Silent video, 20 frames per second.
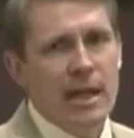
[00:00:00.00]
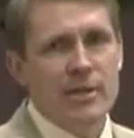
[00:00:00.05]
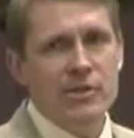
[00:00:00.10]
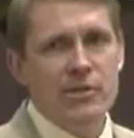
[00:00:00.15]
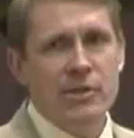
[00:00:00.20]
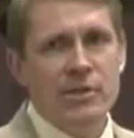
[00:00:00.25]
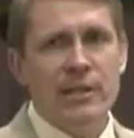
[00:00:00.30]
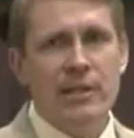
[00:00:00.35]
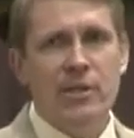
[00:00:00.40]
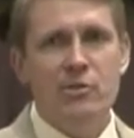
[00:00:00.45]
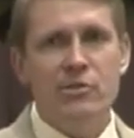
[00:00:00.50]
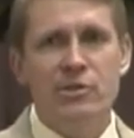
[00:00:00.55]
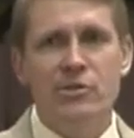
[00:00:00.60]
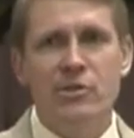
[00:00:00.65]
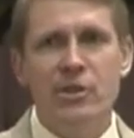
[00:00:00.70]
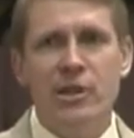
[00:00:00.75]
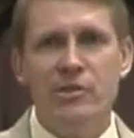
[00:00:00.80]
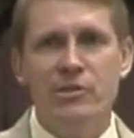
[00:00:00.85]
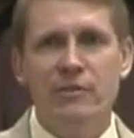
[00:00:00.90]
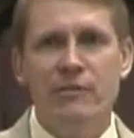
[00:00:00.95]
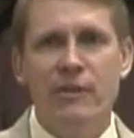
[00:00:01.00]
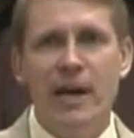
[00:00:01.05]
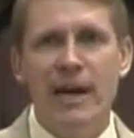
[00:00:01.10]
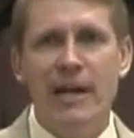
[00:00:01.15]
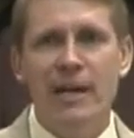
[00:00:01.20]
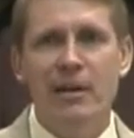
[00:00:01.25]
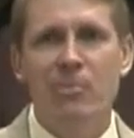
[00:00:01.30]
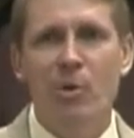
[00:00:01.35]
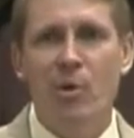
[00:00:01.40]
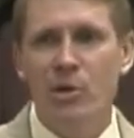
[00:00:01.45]
Here's the logic they use to
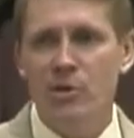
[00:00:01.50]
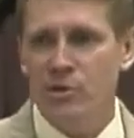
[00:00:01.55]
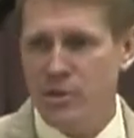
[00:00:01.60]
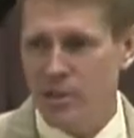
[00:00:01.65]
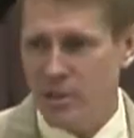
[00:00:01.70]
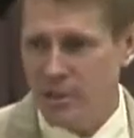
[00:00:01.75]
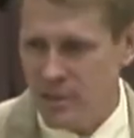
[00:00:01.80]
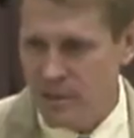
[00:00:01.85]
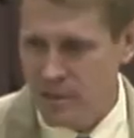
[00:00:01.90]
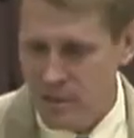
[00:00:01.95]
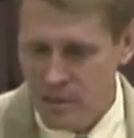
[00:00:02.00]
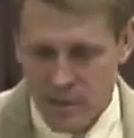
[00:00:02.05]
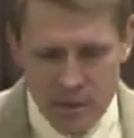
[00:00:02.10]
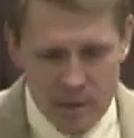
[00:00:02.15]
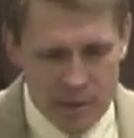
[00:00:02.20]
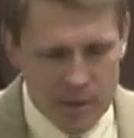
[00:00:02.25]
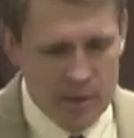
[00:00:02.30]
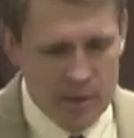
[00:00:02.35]
justify abortion.